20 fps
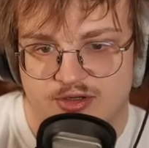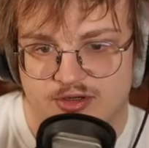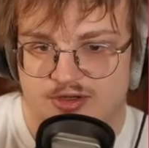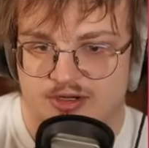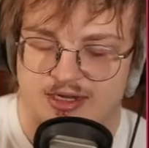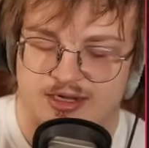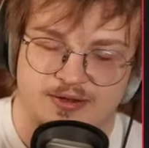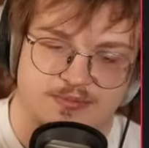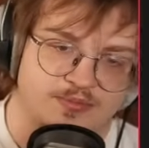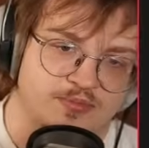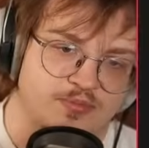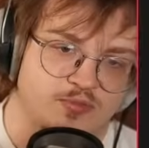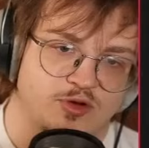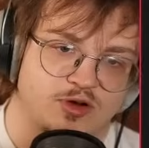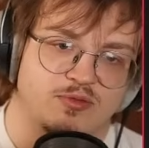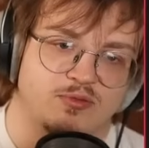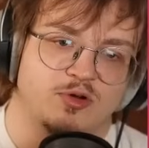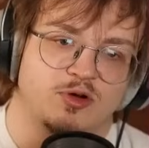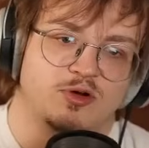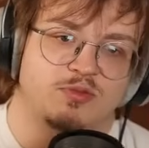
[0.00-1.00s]
Okay,
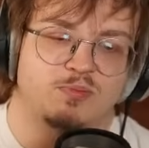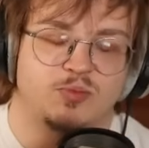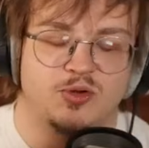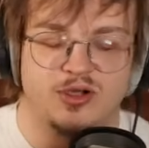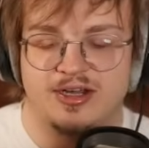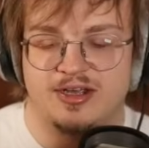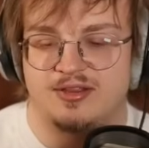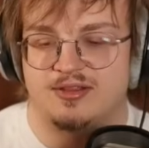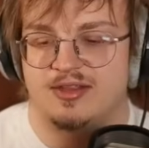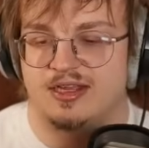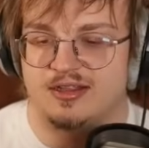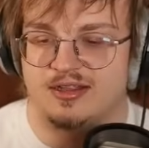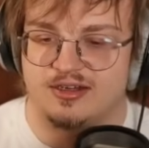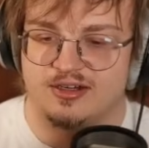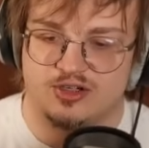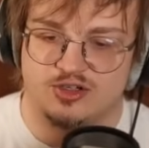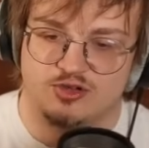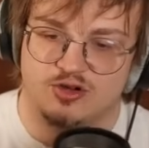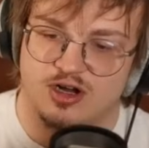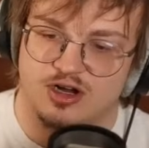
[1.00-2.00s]
we're we're pretty unlikely to
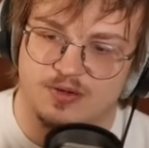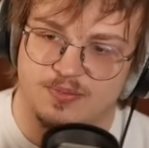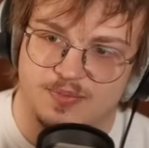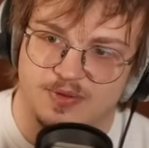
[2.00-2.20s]
truck,